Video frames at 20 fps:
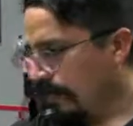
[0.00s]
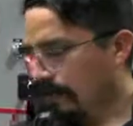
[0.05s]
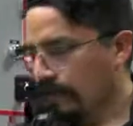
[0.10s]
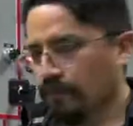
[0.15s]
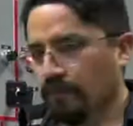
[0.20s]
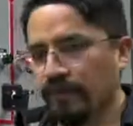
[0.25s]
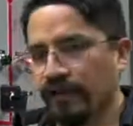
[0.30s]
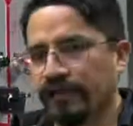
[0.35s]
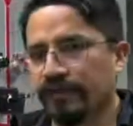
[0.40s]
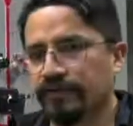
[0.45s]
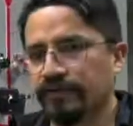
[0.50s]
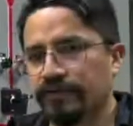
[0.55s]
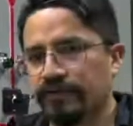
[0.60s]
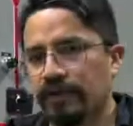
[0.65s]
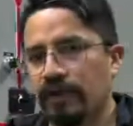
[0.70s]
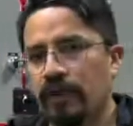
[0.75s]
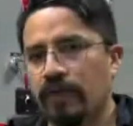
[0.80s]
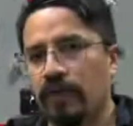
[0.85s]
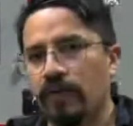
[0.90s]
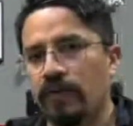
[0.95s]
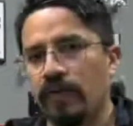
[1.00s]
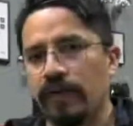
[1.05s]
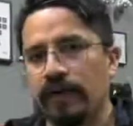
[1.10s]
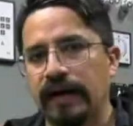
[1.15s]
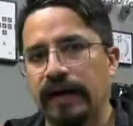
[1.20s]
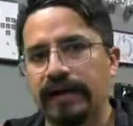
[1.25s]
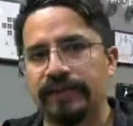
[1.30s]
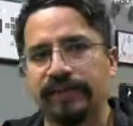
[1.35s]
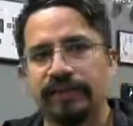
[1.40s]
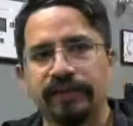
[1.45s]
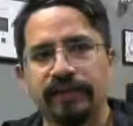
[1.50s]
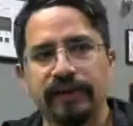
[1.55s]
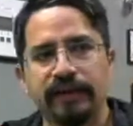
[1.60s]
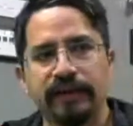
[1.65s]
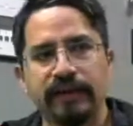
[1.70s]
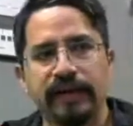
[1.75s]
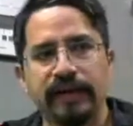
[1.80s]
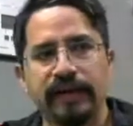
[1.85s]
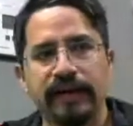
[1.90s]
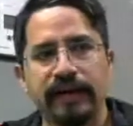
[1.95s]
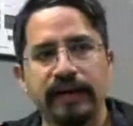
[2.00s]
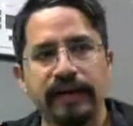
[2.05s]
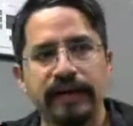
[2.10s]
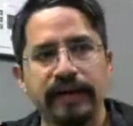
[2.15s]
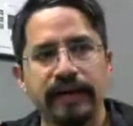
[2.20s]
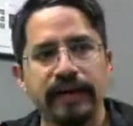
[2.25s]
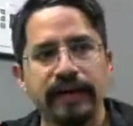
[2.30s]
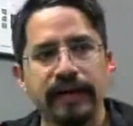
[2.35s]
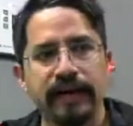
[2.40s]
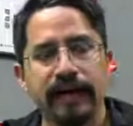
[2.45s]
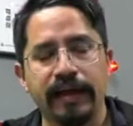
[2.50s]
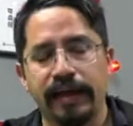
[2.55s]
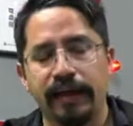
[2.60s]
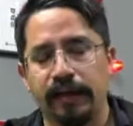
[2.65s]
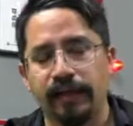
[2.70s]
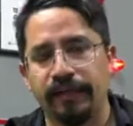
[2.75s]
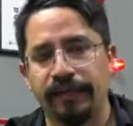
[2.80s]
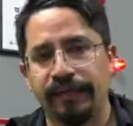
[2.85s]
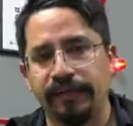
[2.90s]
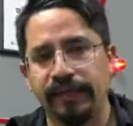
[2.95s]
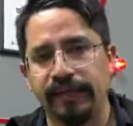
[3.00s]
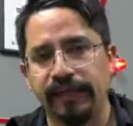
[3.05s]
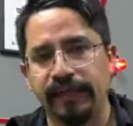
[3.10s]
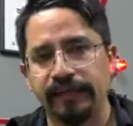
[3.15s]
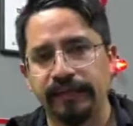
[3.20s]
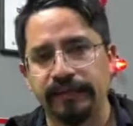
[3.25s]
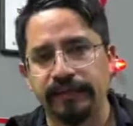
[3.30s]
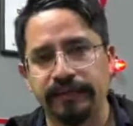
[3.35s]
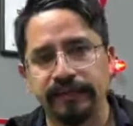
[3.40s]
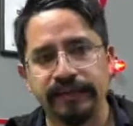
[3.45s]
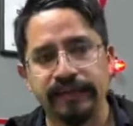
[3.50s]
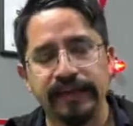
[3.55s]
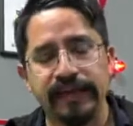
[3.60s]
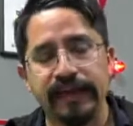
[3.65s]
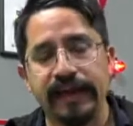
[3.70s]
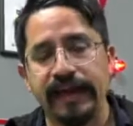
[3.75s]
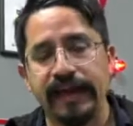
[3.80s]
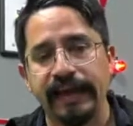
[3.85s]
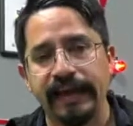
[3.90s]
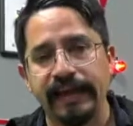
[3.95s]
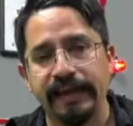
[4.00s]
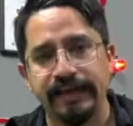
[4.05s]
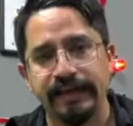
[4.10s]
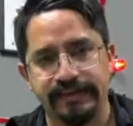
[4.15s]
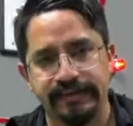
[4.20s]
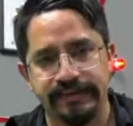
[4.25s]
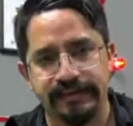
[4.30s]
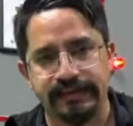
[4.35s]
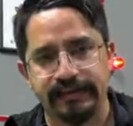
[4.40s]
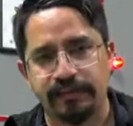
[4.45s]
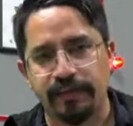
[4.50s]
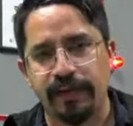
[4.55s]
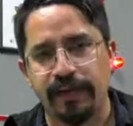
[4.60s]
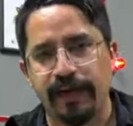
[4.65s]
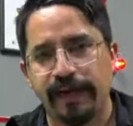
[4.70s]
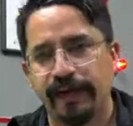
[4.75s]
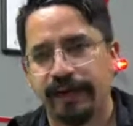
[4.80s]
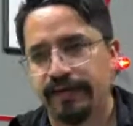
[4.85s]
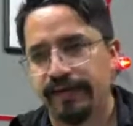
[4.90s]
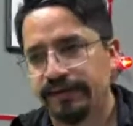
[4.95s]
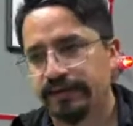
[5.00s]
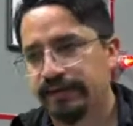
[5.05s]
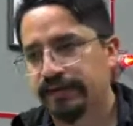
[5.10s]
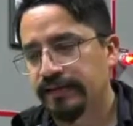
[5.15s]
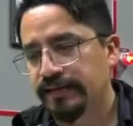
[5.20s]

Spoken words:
when after a healthy delay is expired,